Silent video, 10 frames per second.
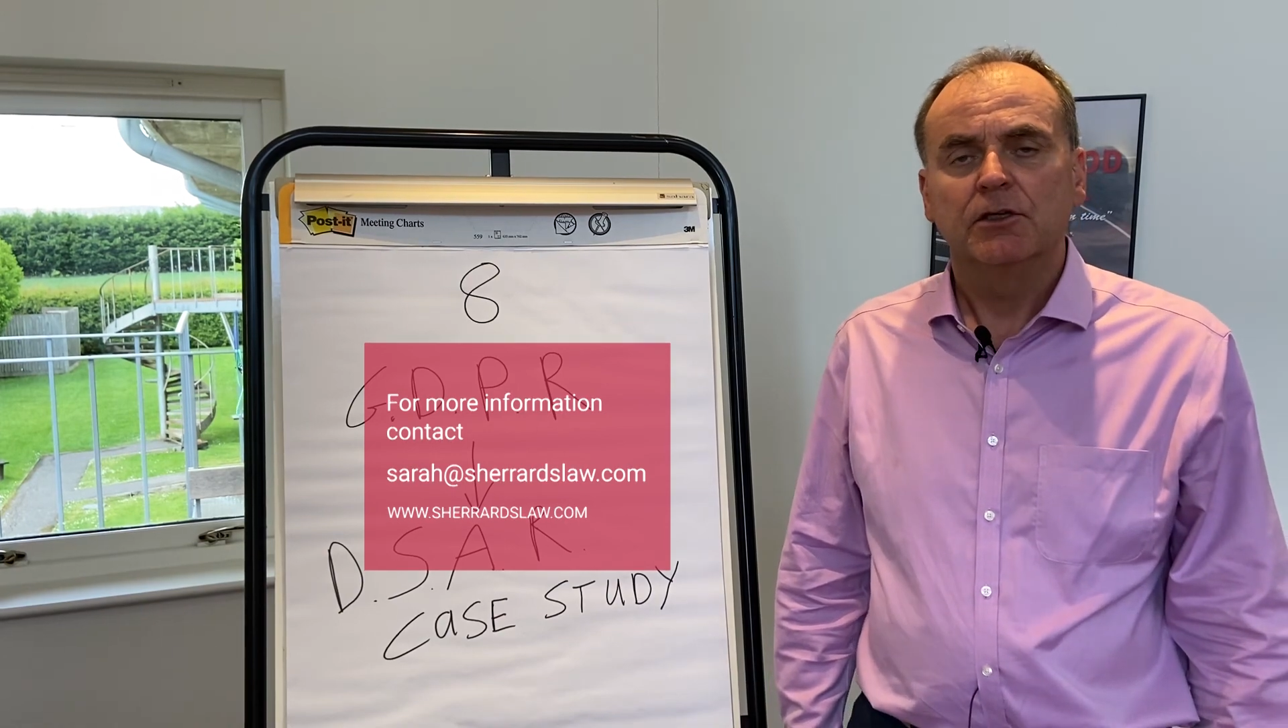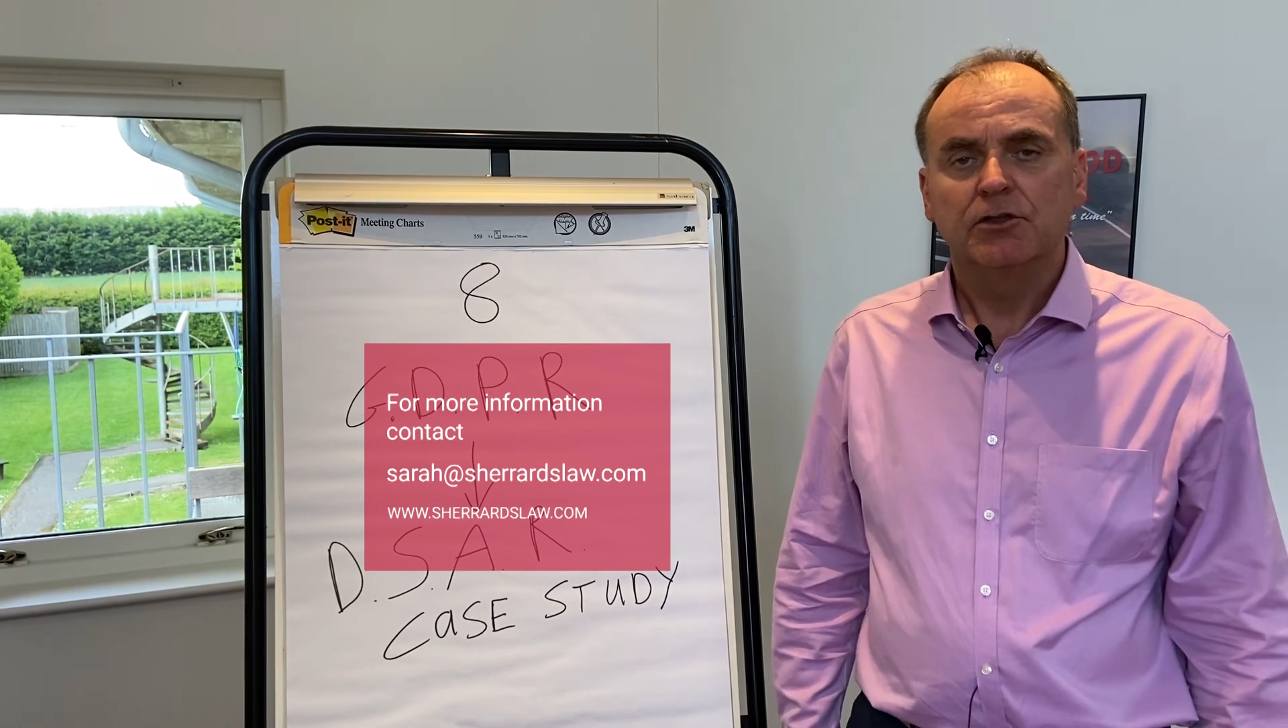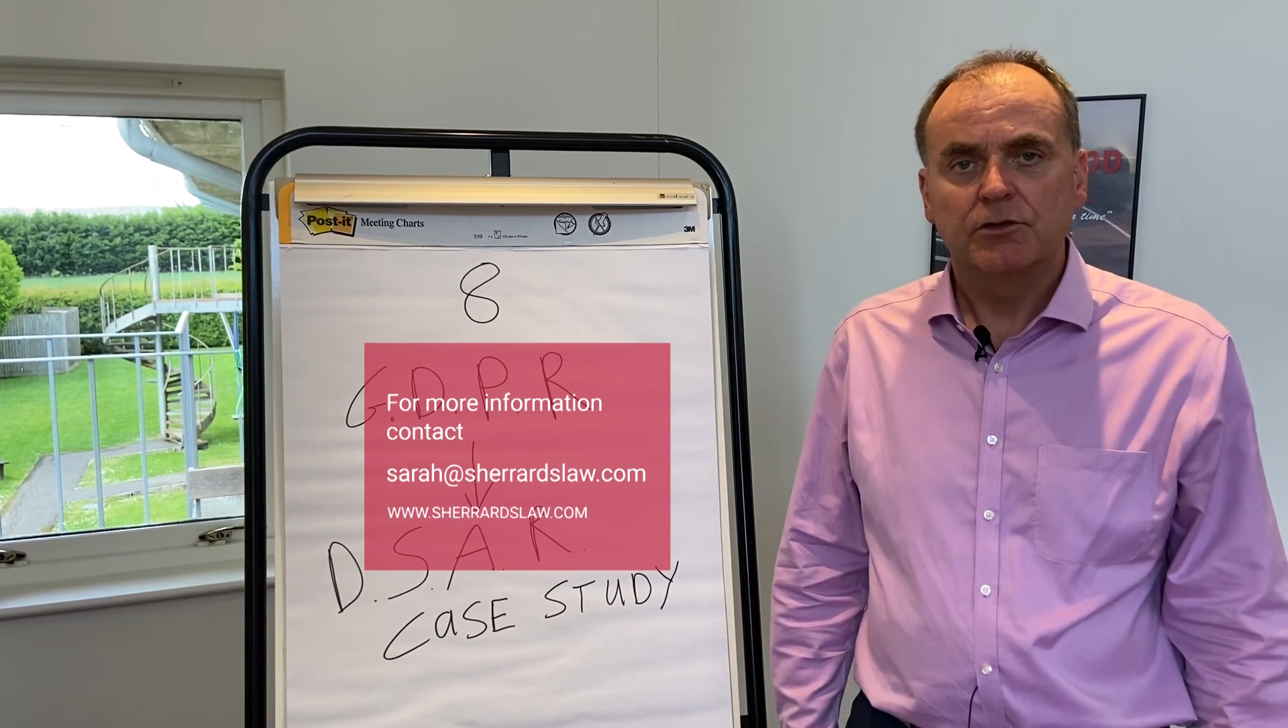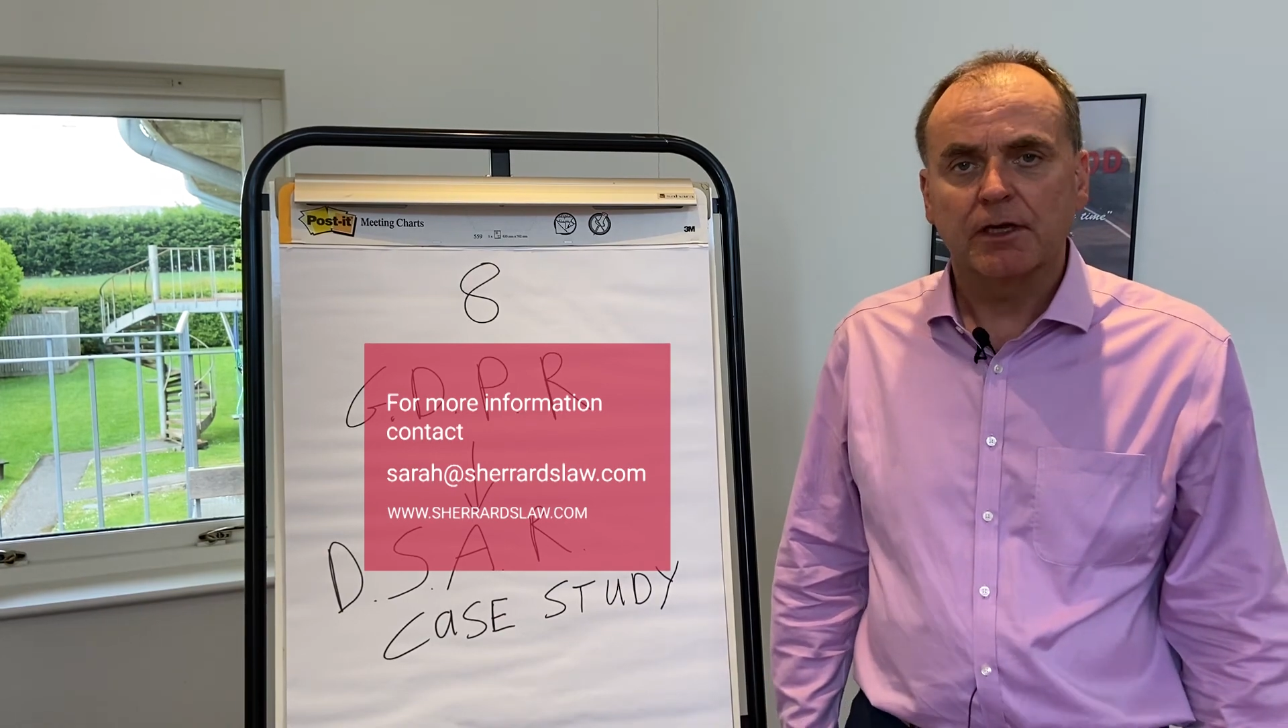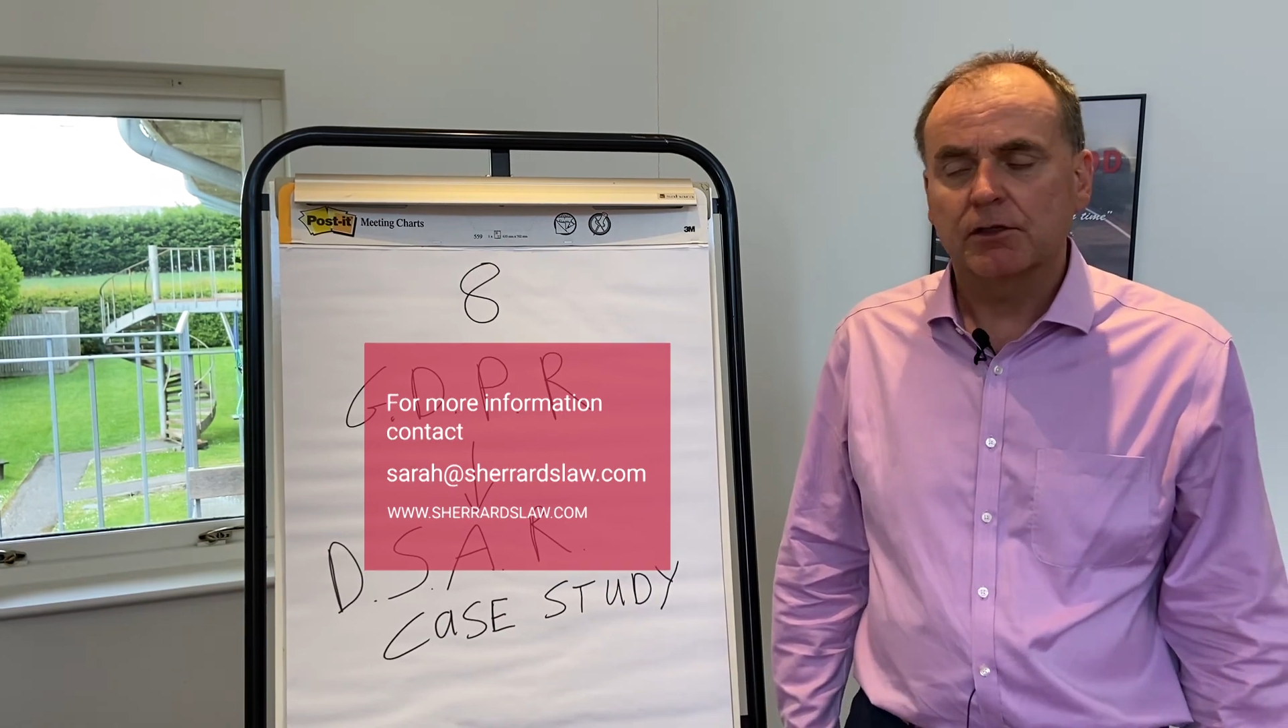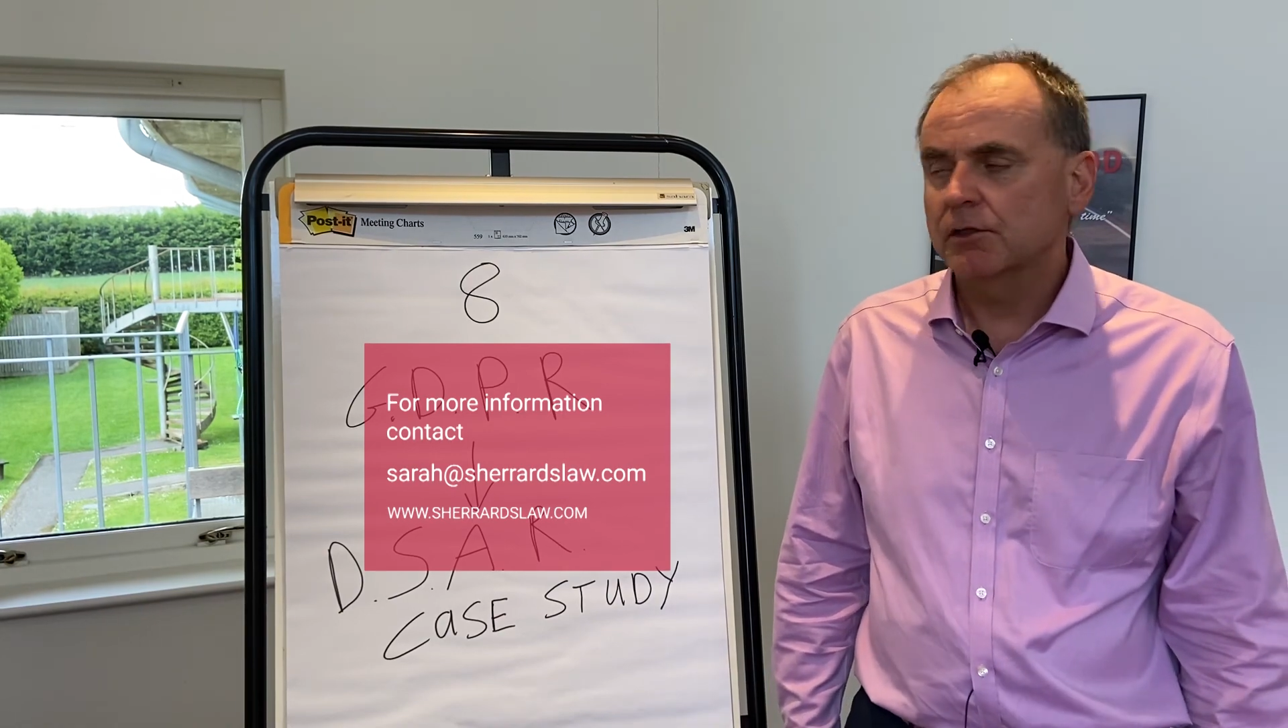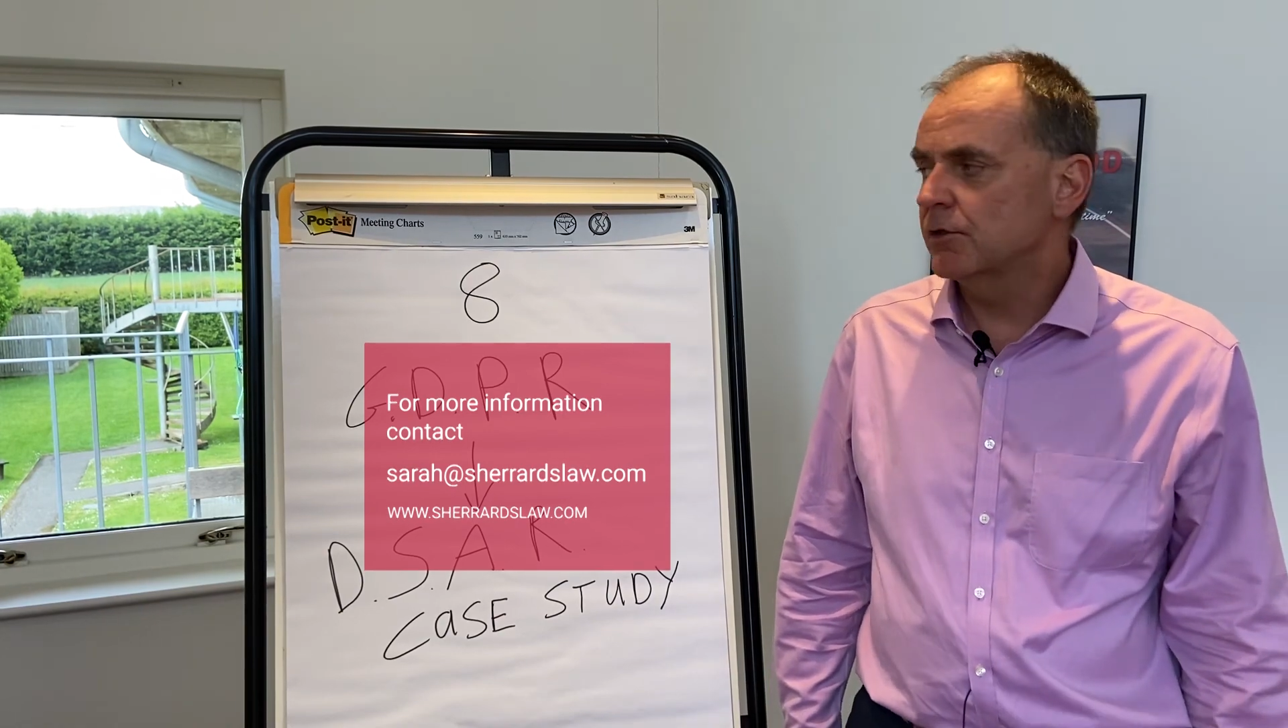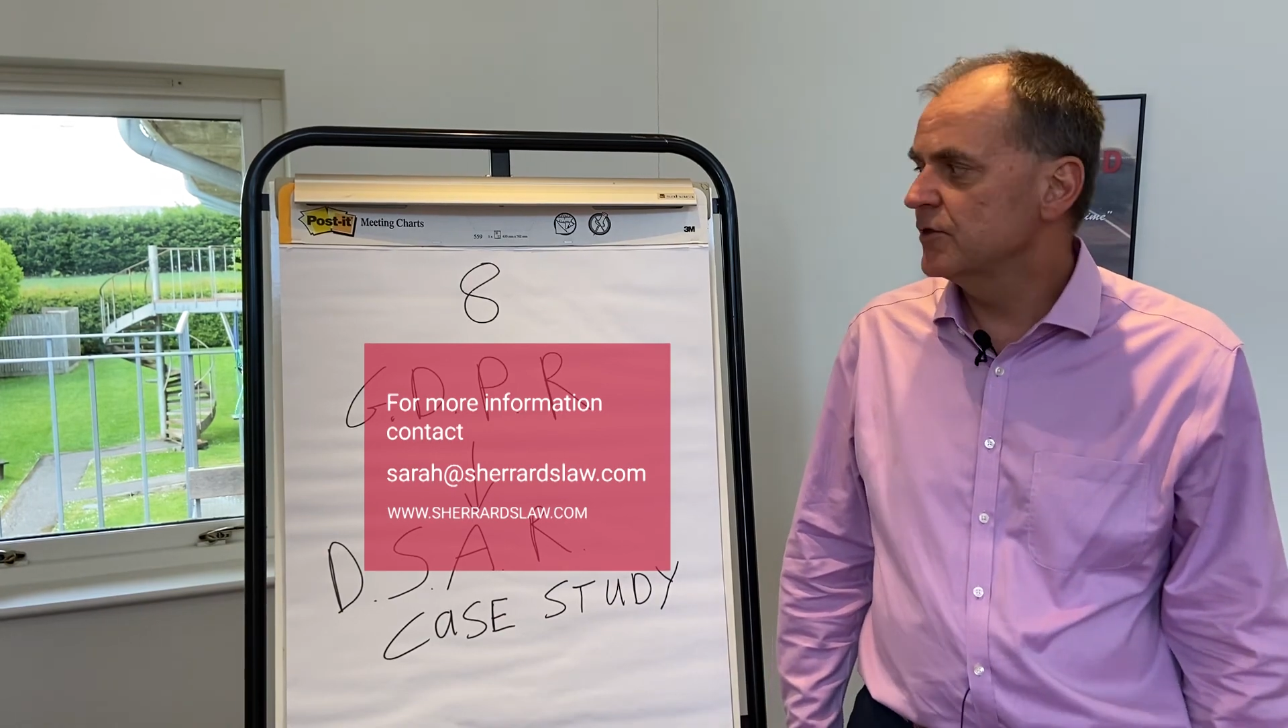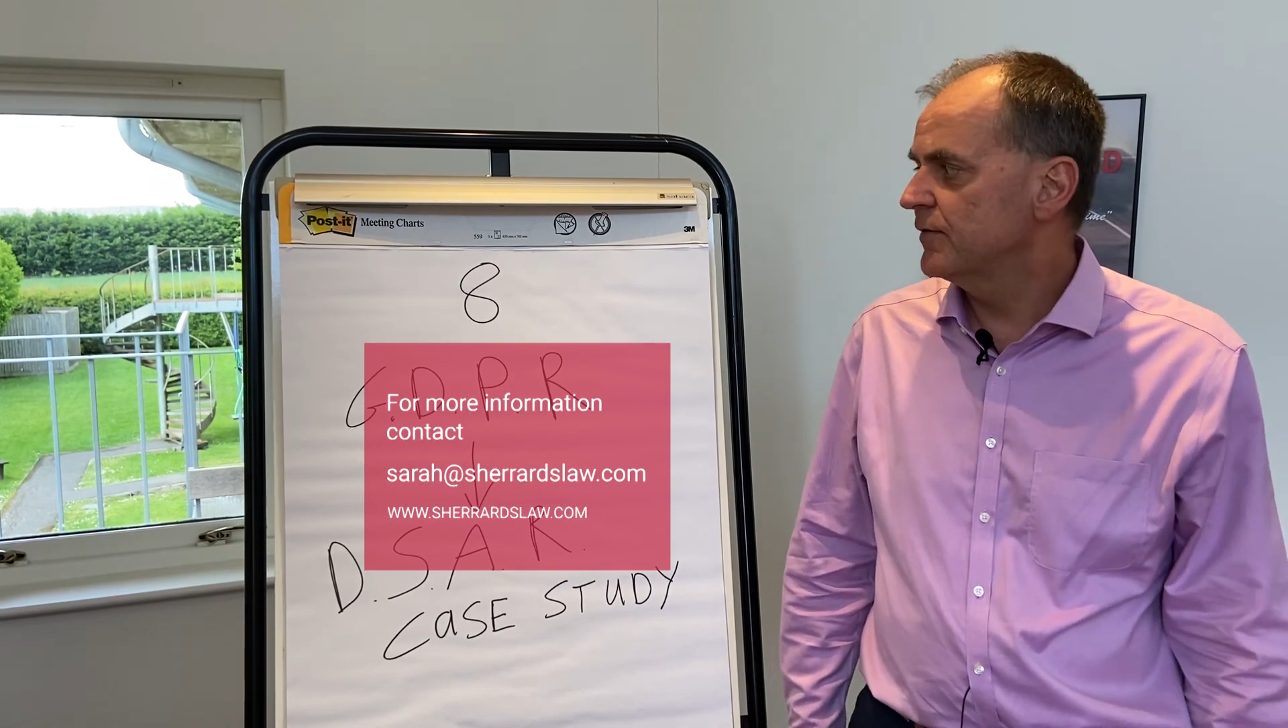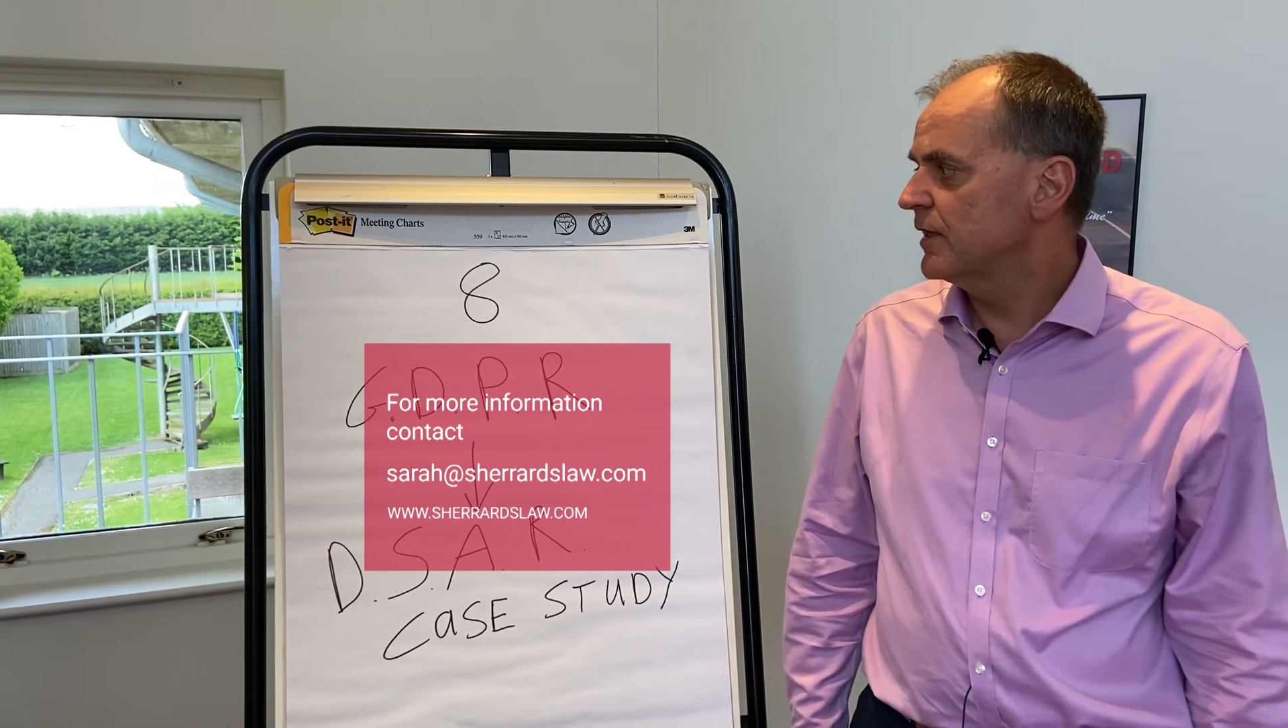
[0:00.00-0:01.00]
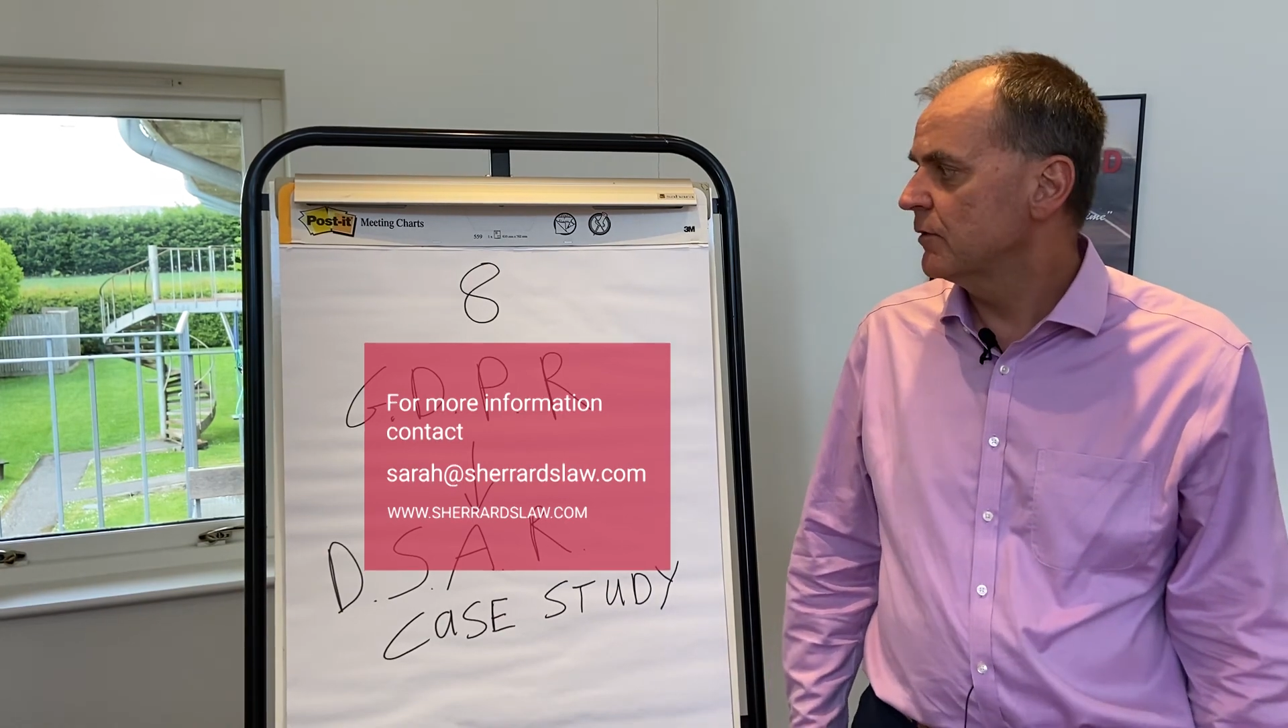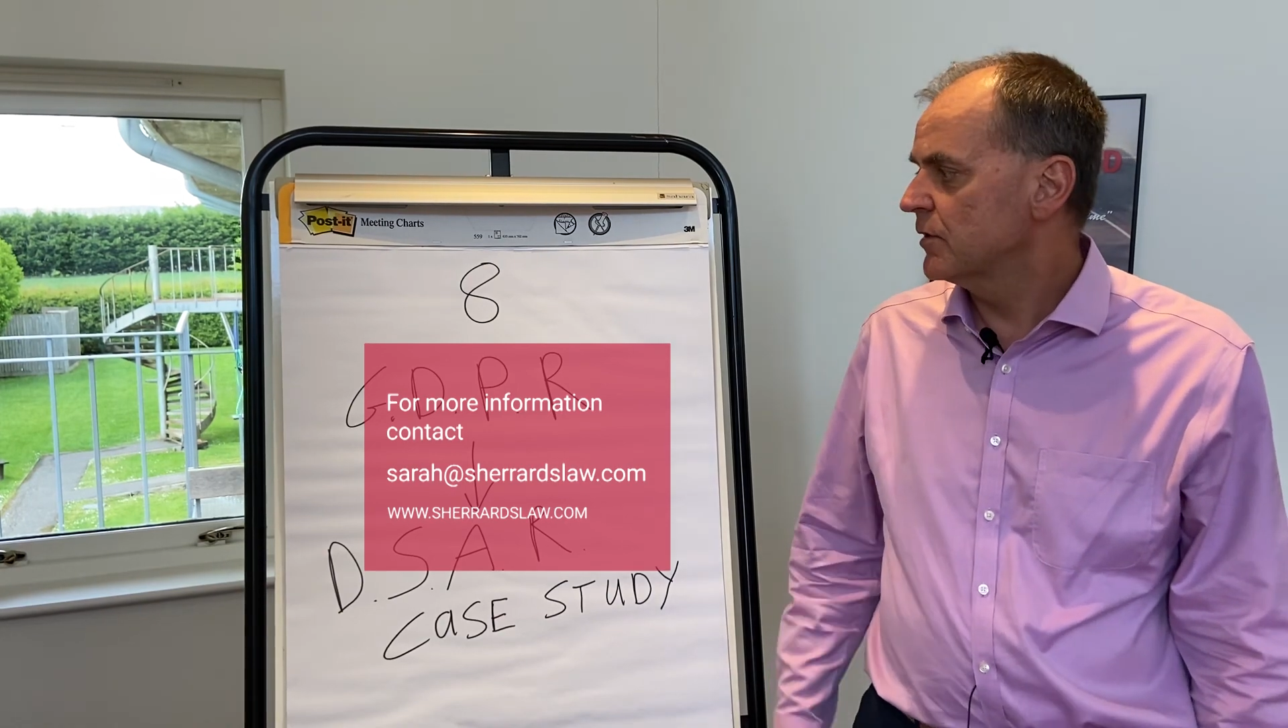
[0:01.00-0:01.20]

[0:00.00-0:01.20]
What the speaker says: So that concludes video